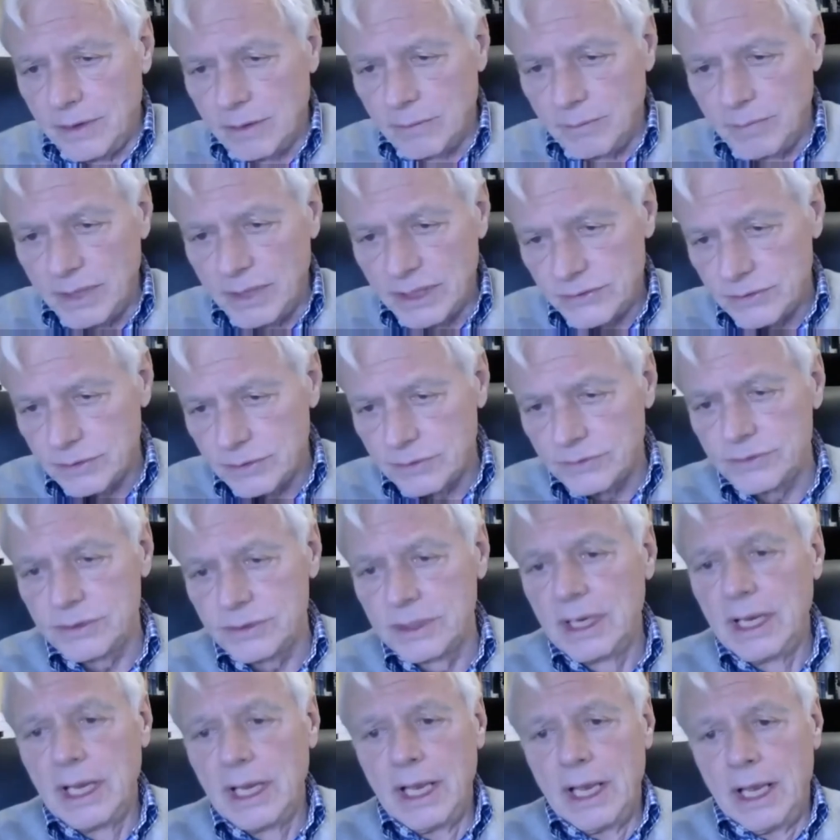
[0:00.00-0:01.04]
missiles.
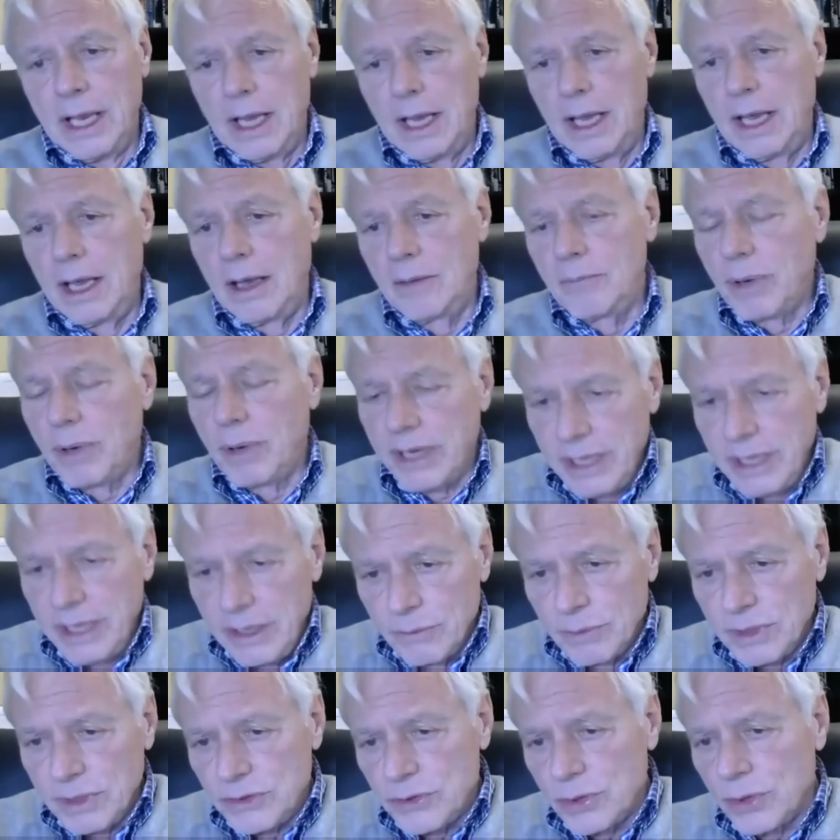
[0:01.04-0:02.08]
But in
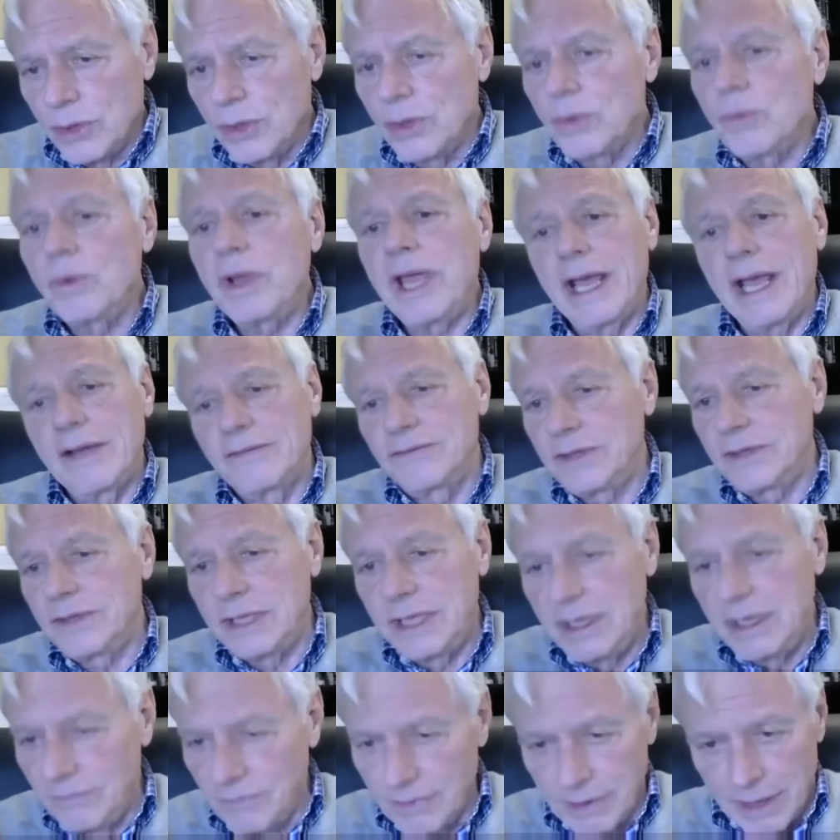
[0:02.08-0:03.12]
return, we have to
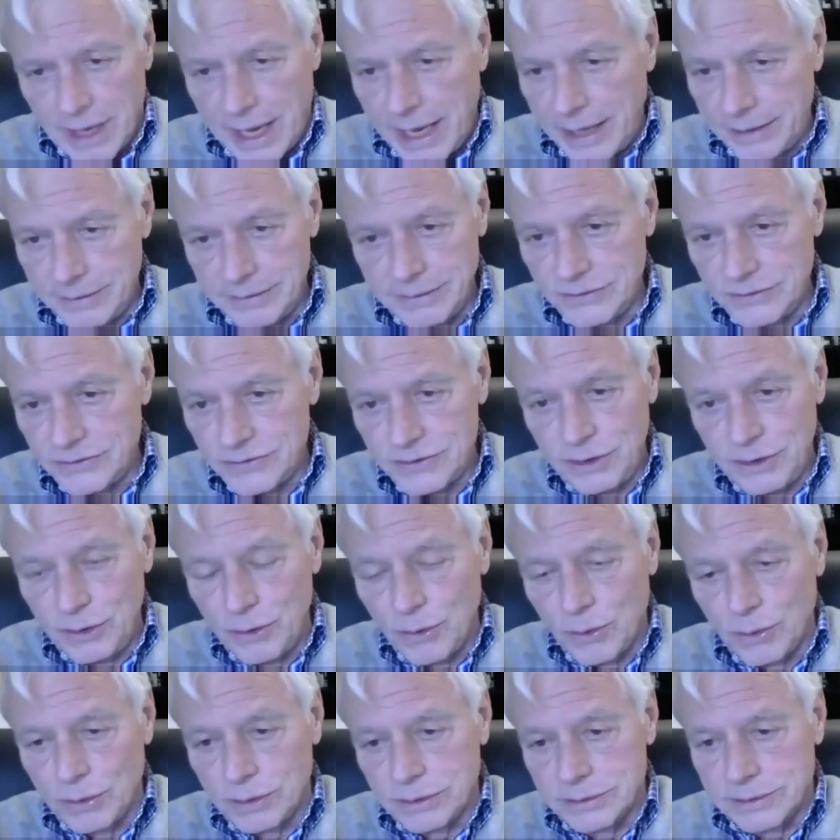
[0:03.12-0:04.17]
give a lot. It's the
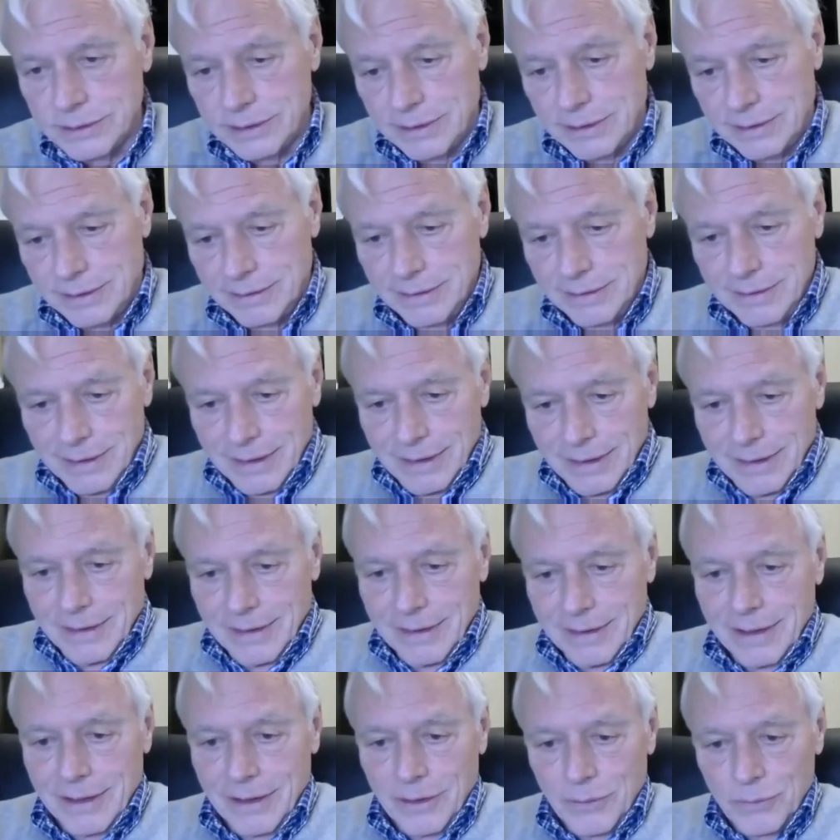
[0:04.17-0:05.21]
old
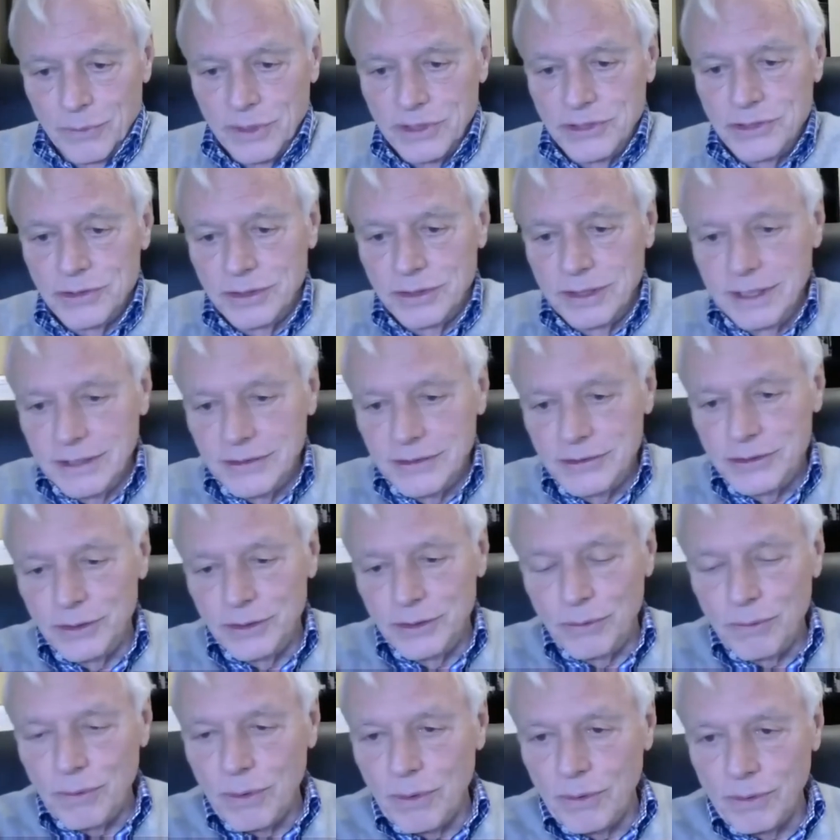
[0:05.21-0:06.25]
Richard
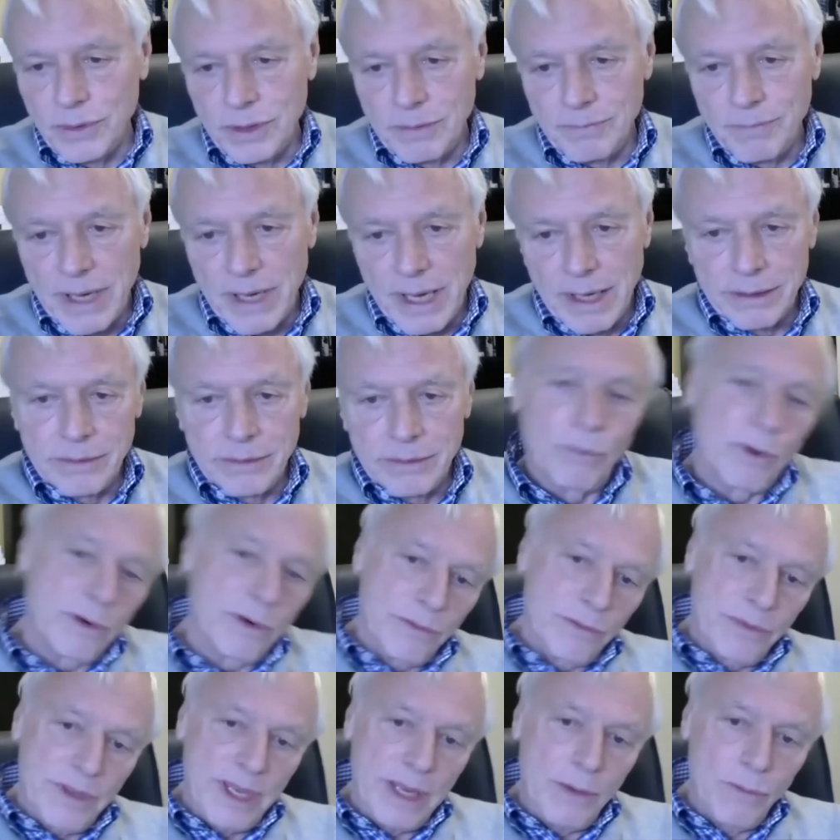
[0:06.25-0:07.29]
Nixon quote about what
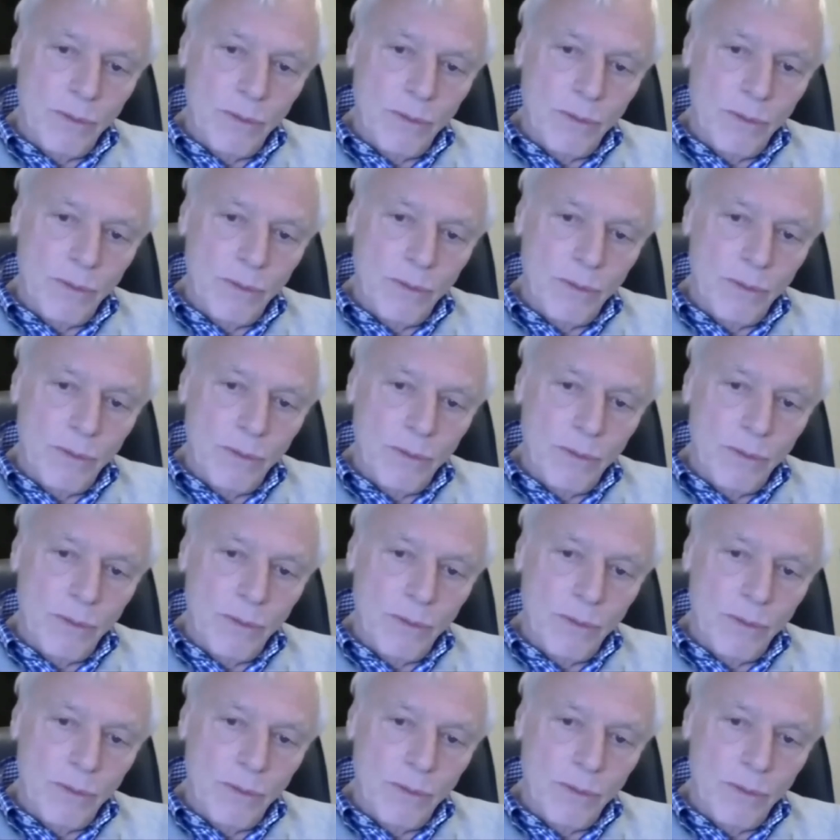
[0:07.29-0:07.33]
do they